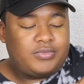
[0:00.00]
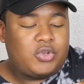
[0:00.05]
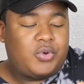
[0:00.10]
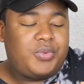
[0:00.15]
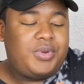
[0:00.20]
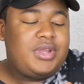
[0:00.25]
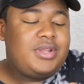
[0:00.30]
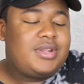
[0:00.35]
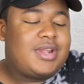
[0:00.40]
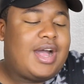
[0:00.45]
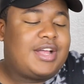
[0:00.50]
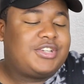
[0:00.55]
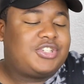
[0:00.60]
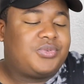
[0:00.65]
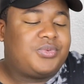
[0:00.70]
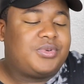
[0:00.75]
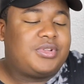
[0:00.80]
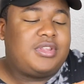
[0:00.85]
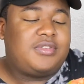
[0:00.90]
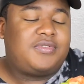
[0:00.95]
Queen
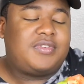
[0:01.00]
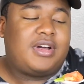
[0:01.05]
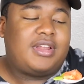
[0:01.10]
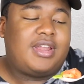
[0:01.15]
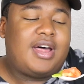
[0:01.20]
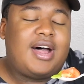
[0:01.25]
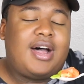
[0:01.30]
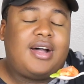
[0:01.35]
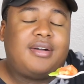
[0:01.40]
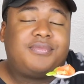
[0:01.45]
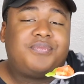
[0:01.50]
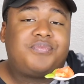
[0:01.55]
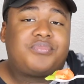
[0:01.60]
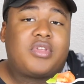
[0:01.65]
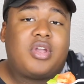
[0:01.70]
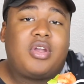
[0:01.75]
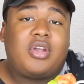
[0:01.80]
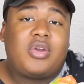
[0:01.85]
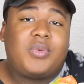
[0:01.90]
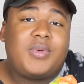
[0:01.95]
Naija really fell
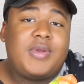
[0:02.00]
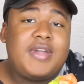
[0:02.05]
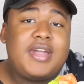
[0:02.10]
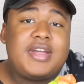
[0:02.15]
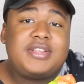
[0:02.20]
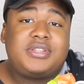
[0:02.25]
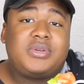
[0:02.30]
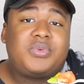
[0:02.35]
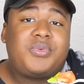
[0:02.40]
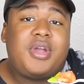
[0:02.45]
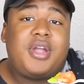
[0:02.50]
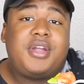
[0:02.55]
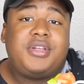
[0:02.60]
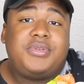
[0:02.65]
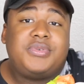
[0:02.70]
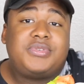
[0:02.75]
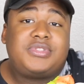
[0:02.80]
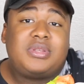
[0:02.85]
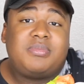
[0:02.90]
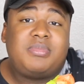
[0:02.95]
off. Her career isn't where
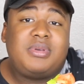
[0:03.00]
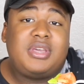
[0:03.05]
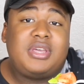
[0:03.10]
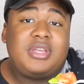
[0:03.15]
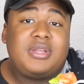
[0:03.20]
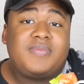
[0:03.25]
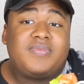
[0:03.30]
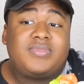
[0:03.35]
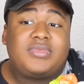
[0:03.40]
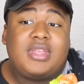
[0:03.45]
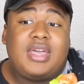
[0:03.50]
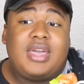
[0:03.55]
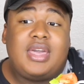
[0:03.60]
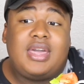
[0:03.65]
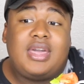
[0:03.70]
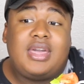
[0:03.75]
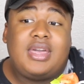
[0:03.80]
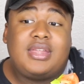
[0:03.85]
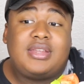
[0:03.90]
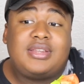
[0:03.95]
it used to be,
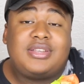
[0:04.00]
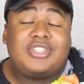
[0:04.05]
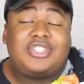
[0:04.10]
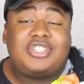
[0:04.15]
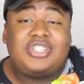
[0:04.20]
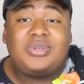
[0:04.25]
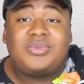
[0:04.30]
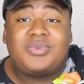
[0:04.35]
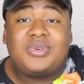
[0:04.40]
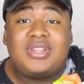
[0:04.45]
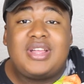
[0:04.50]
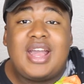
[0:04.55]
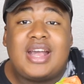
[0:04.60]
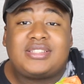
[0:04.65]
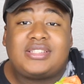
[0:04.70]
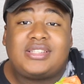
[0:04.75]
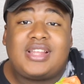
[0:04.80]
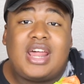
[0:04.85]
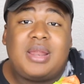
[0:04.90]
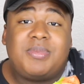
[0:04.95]
and she really
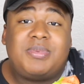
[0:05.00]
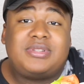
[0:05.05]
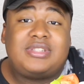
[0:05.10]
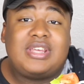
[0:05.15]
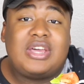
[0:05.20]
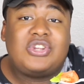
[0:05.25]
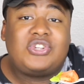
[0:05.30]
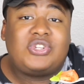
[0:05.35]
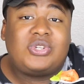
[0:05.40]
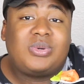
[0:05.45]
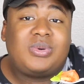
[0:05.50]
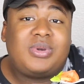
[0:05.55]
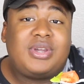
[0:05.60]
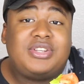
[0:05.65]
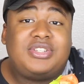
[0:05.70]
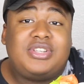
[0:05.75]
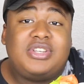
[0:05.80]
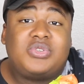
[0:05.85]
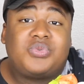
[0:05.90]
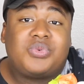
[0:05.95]
has a lot of potential,
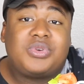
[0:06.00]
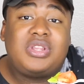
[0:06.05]
and she's